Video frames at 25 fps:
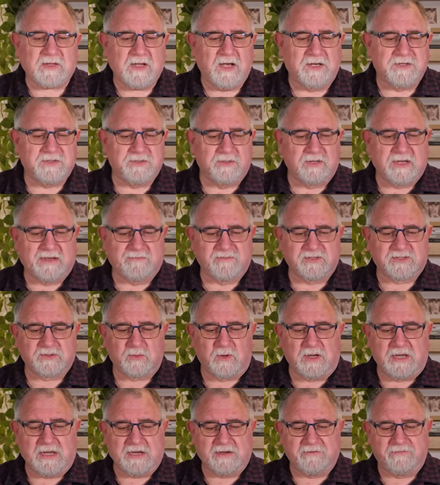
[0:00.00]
I do have a
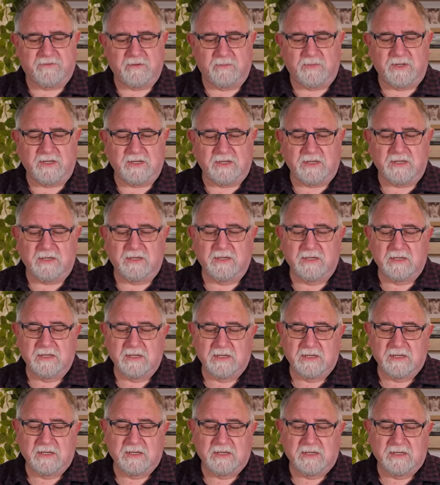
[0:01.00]
swag of them here,
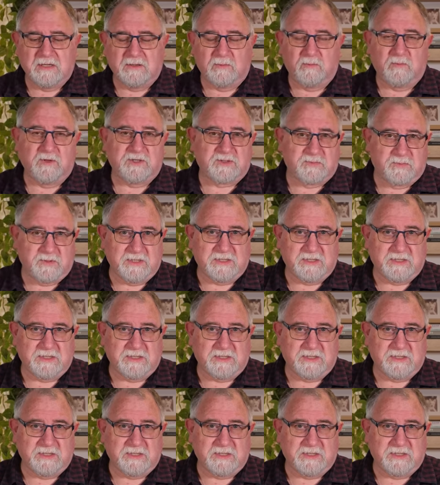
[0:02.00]
which